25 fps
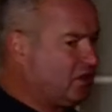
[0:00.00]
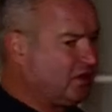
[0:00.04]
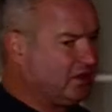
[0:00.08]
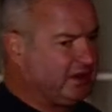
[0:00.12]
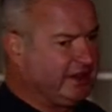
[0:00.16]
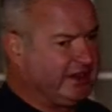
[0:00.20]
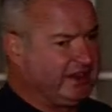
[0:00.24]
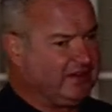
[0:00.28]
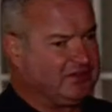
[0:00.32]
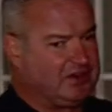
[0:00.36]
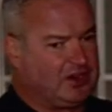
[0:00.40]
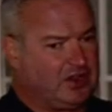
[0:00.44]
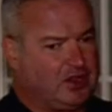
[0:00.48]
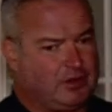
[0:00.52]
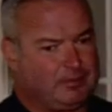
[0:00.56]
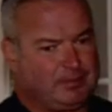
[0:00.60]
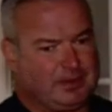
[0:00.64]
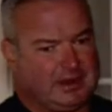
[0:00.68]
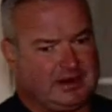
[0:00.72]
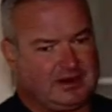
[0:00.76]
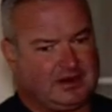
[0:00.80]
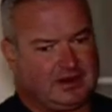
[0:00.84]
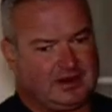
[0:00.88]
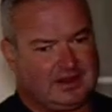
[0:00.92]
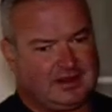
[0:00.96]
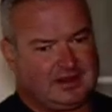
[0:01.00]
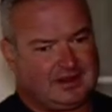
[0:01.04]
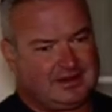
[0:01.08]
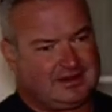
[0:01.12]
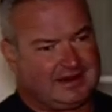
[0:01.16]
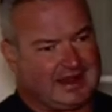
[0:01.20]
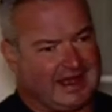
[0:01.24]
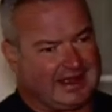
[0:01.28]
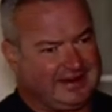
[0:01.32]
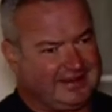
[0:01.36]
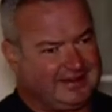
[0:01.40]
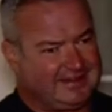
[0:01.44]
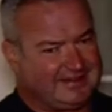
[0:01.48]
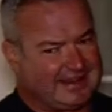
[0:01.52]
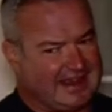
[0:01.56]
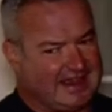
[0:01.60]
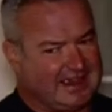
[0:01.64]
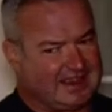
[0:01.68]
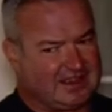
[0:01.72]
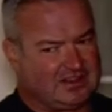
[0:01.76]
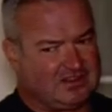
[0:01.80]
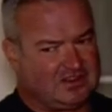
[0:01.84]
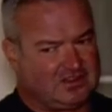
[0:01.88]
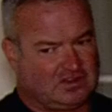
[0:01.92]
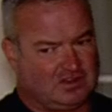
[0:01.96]
and leave it open, 90
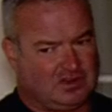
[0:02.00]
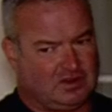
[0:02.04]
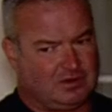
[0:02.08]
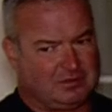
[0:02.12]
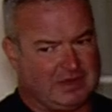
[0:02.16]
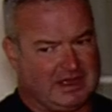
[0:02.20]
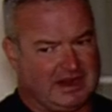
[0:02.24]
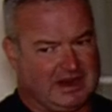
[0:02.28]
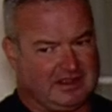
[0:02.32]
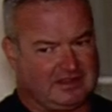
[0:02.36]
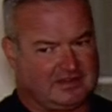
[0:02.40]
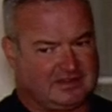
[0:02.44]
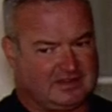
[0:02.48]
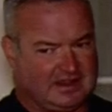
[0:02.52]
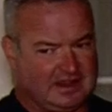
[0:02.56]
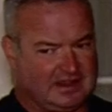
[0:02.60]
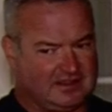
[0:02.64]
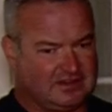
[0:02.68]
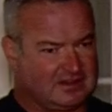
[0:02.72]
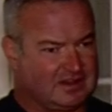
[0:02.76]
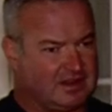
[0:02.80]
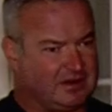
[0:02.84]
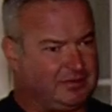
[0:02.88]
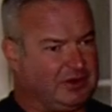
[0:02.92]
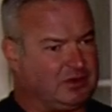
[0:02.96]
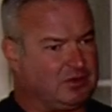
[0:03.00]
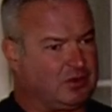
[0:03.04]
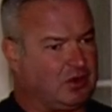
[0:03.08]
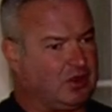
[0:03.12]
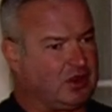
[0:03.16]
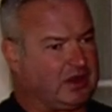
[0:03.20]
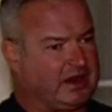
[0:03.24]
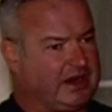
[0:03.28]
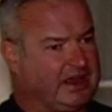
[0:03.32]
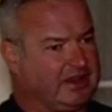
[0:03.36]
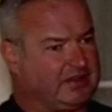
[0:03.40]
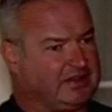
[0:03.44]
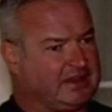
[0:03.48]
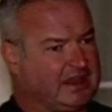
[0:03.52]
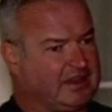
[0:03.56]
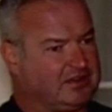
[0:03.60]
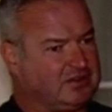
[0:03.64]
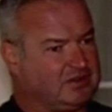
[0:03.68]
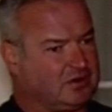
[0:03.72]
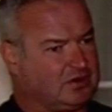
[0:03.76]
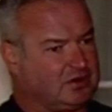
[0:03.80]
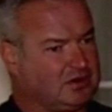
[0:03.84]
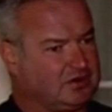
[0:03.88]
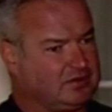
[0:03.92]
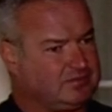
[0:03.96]
seconds, two minutes, it's going to be rolling out that
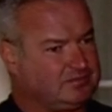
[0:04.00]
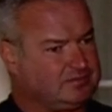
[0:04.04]
door.